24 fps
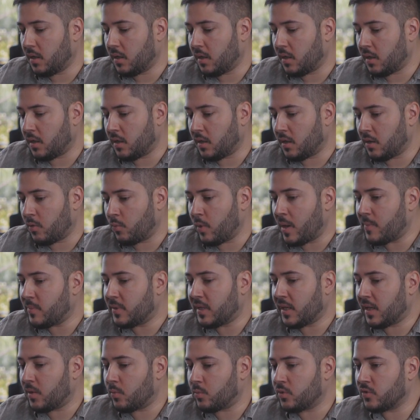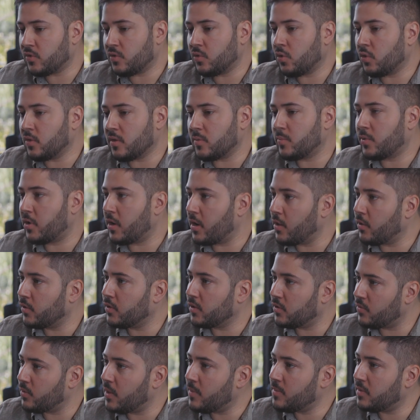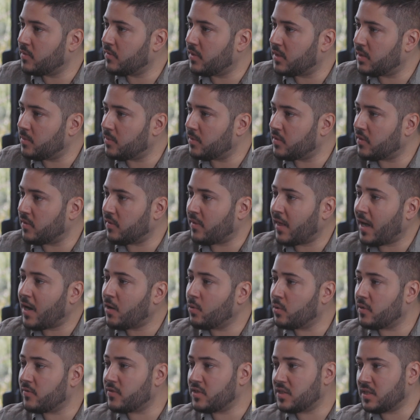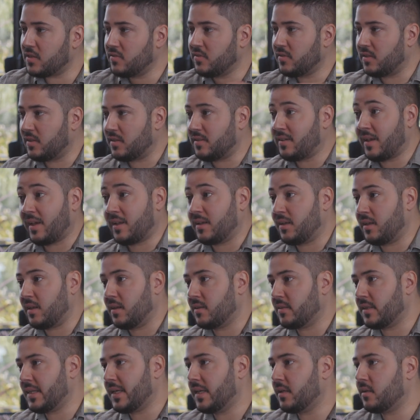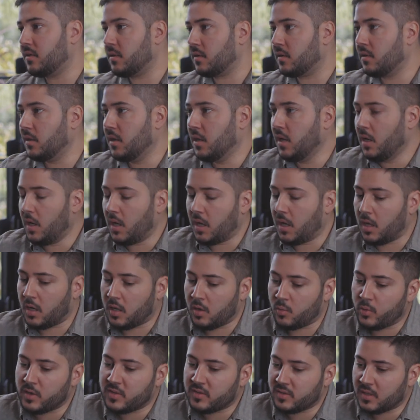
uh, WebKit was not the priority of web developers. Now we've shifted ten years later. Uh, we're